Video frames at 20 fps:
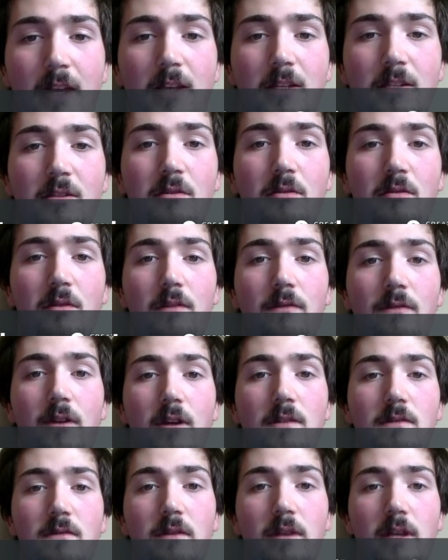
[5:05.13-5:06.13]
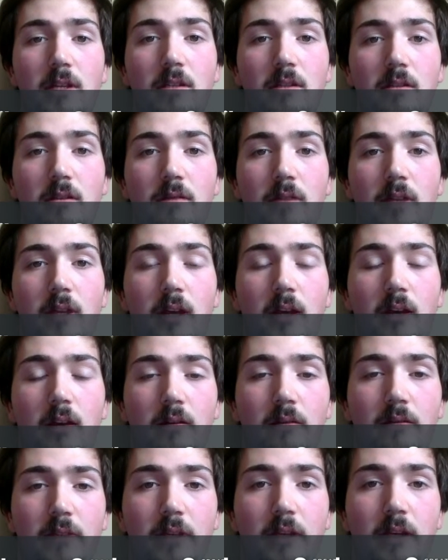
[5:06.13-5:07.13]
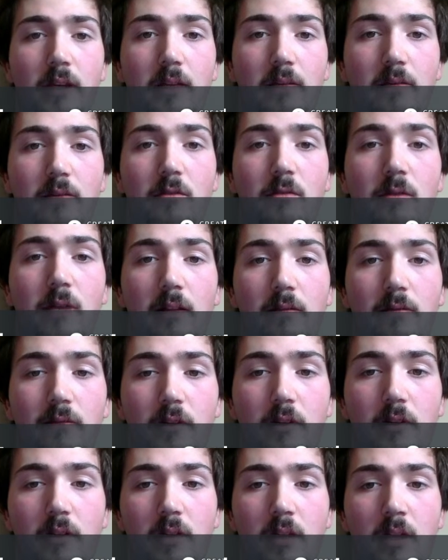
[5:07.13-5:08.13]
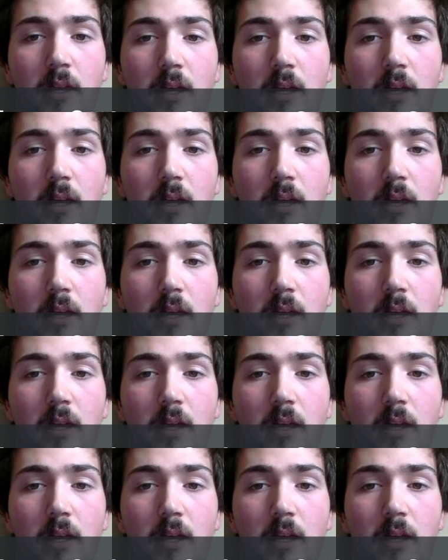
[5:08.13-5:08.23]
So the phosphorylation of EIF2 alpha